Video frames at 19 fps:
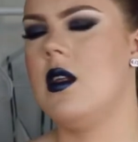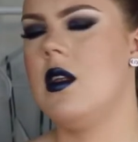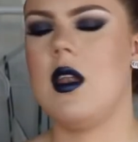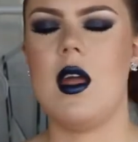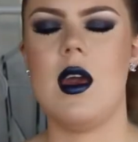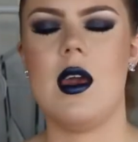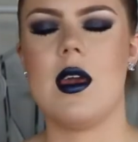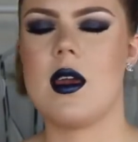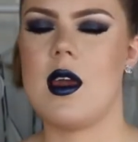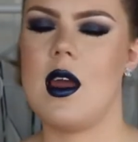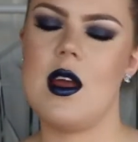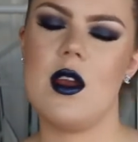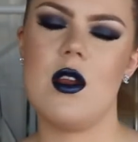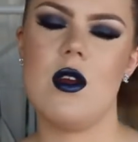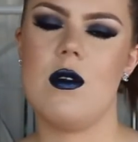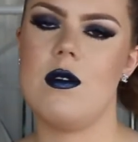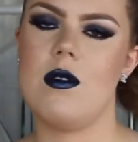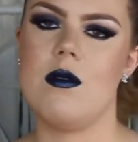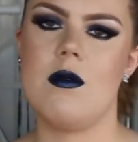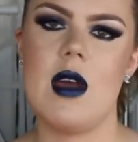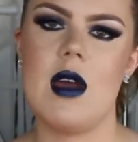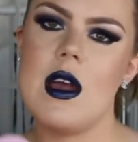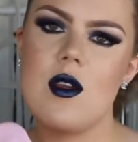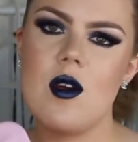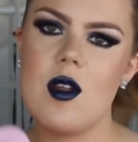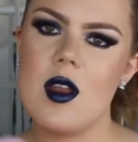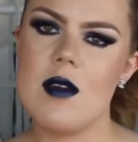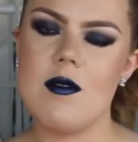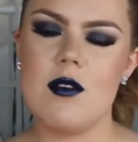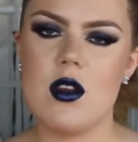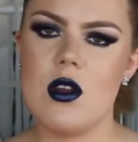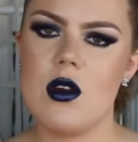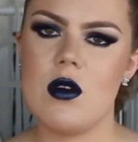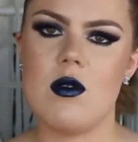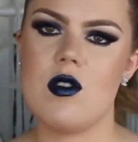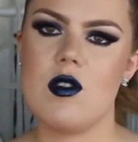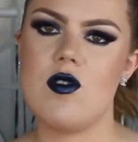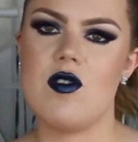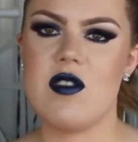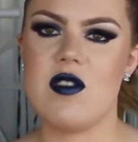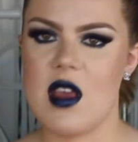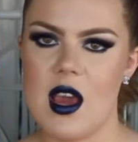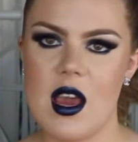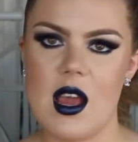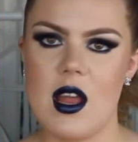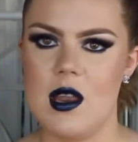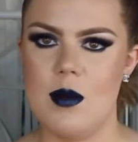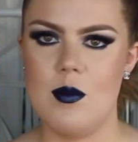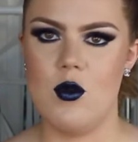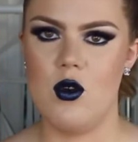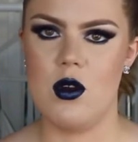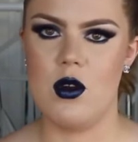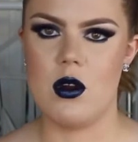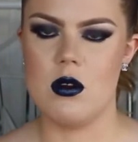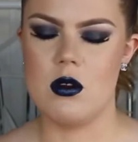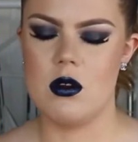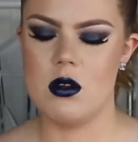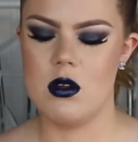Like, I don't even know what to say anymore.